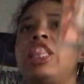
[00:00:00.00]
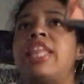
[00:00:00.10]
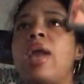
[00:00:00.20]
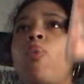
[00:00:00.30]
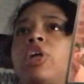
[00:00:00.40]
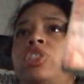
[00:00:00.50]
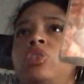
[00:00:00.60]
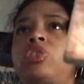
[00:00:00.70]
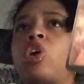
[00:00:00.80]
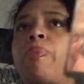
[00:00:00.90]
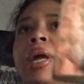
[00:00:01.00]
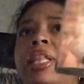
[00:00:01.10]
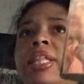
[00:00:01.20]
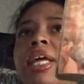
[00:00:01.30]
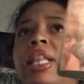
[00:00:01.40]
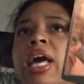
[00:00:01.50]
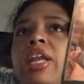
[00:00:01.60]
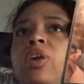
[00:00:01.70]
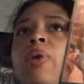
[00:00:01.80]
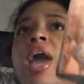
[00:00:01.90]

They want you so bad that they lie to you.